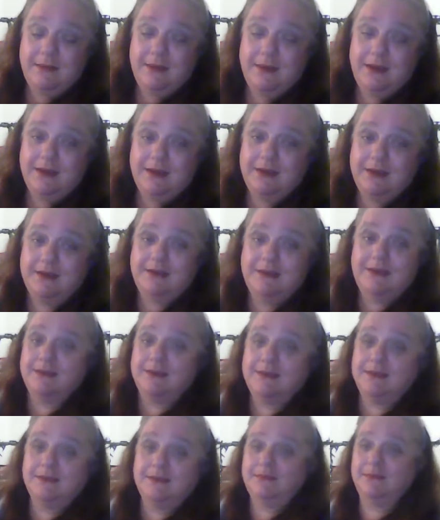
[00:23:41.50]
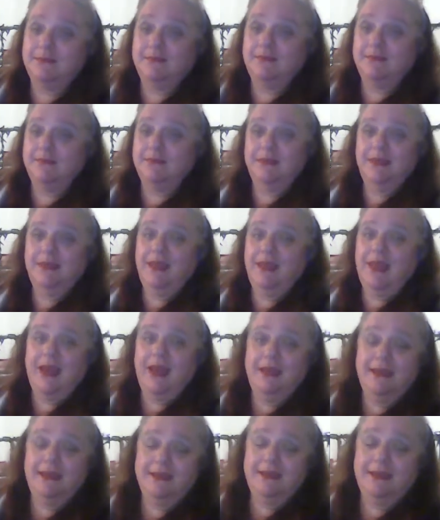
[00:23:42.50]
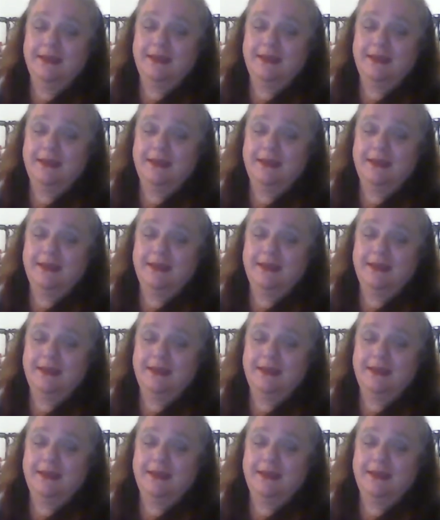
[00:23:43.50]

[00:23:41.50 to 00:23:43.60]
Because, yeah,